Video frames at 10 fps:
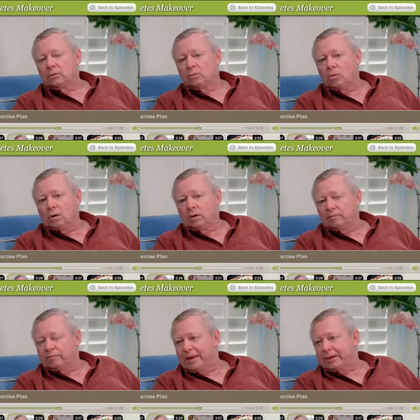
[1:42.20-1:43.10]
I can walk
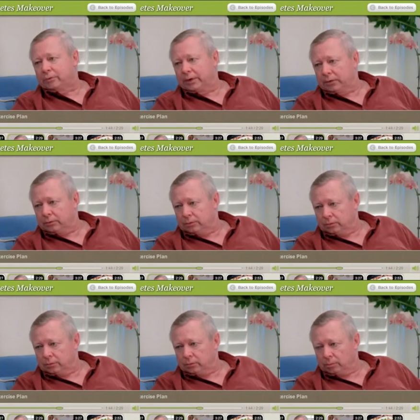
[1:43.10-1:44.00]
on flat ground
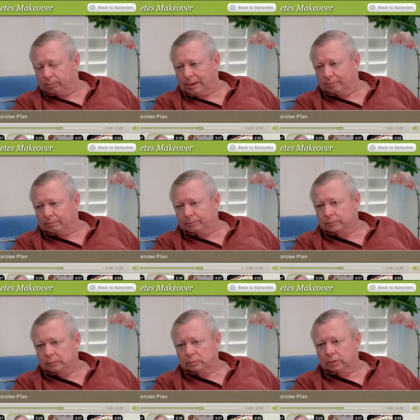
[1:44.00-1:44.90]
with no problem.
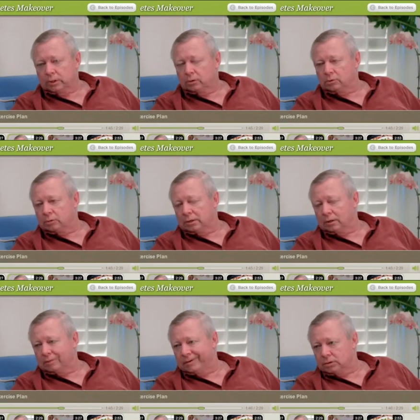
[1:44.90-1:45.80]
When I go to an
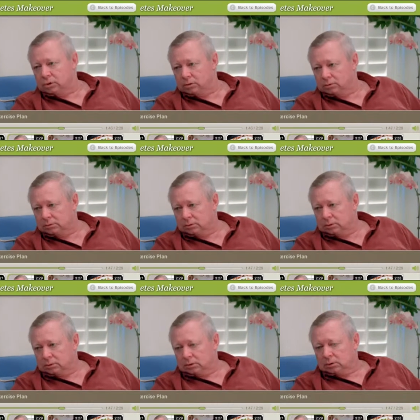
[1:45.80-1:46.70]
elevation,
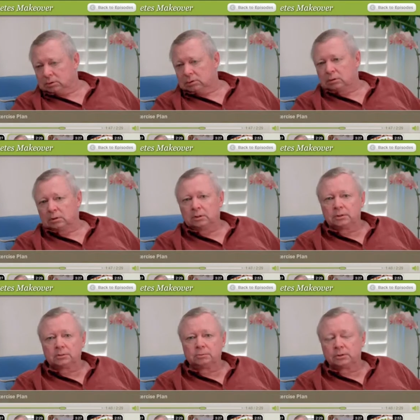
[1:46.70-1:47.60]

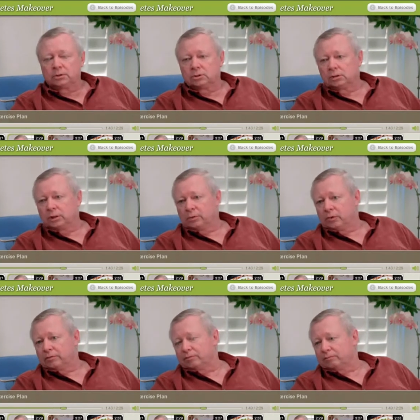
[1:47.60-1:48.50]
as much as
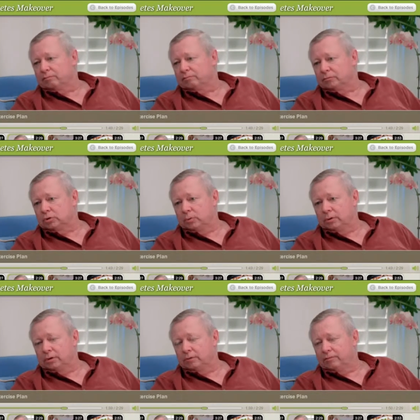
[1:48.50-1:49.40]
anywhere from
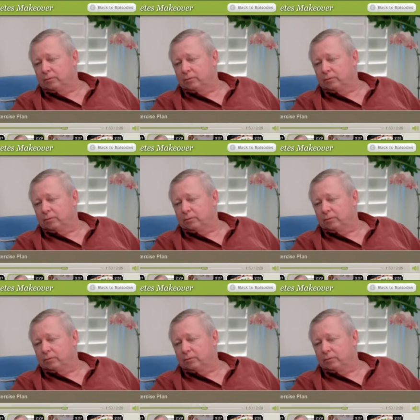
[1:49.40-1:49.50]
20 to